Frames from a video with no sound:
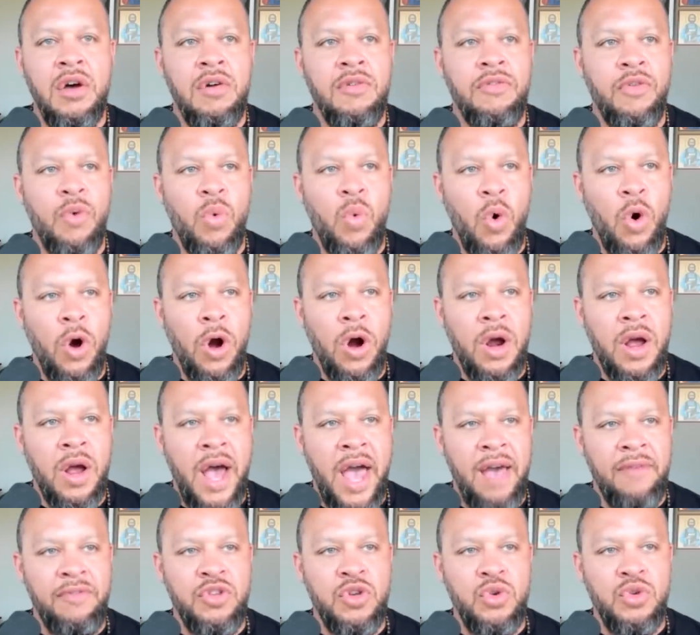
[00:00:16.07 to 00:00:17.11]
For work, I
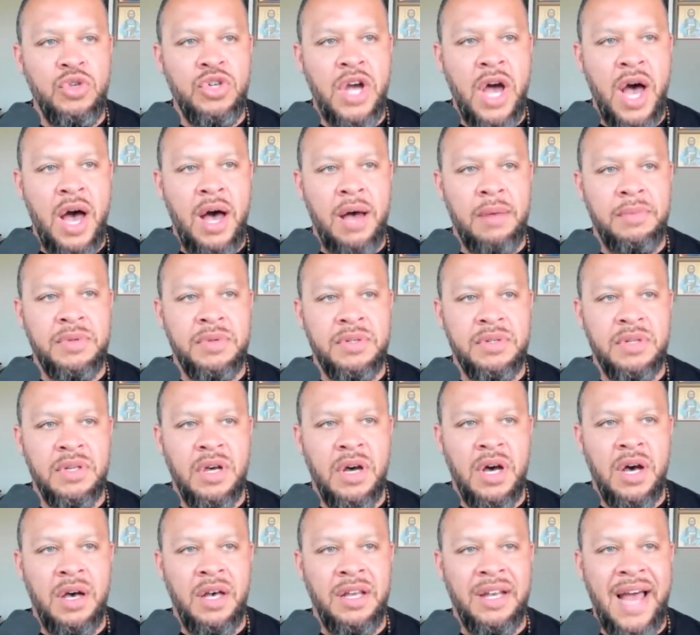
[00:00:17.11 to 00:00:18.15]
have two jobs
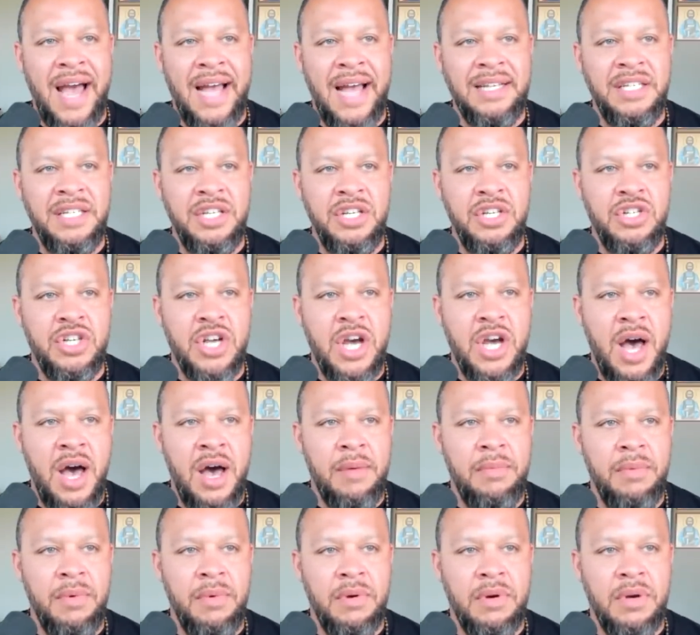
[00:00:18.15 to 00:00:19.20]
uh, an IT
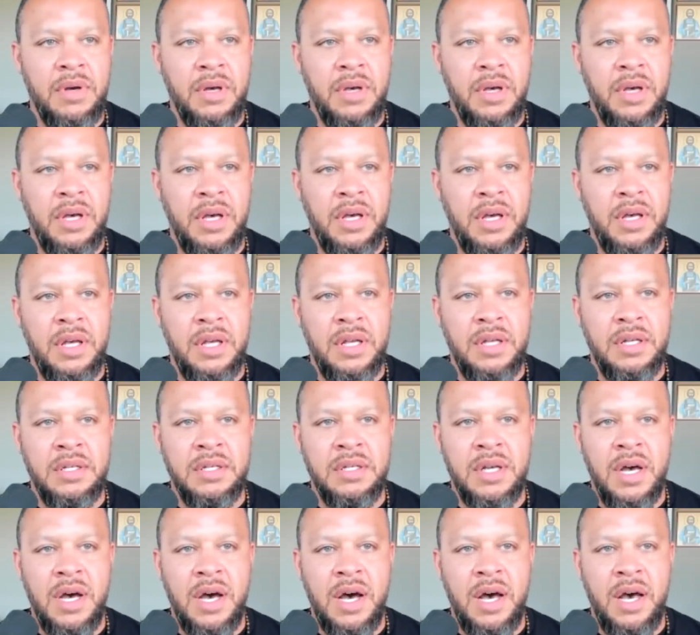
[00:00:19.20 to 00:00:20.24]
job, and,
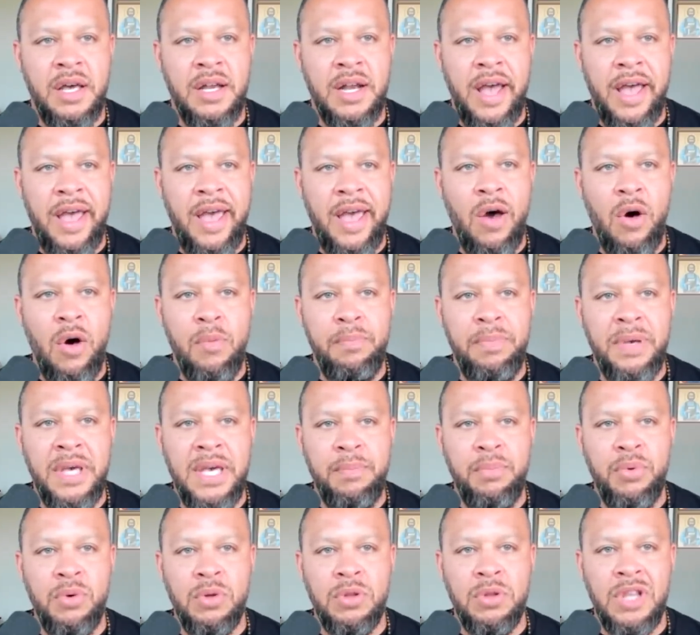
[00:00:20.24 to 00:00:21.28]
uh, and I help
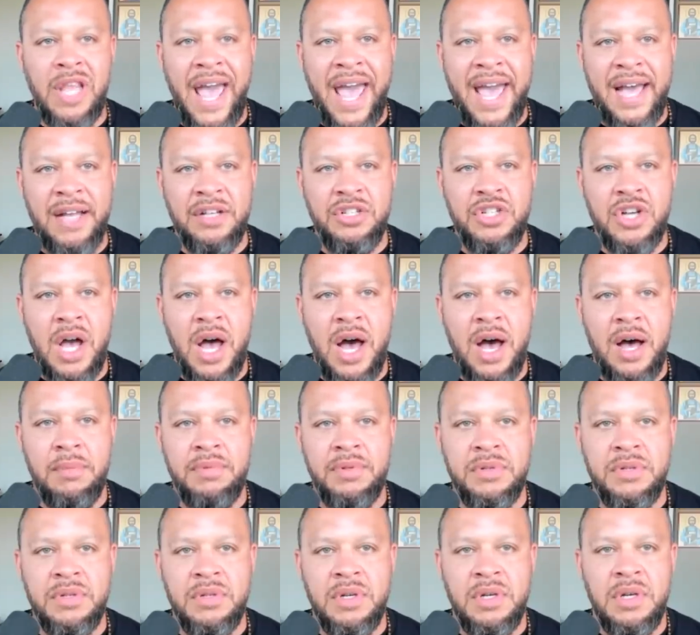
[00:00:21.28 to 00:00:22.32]
people land
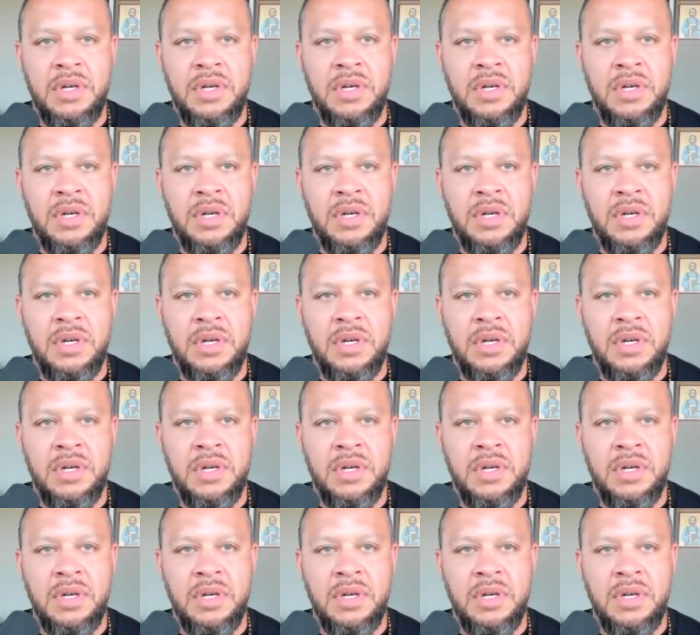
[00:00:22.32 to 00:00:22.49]
jobs,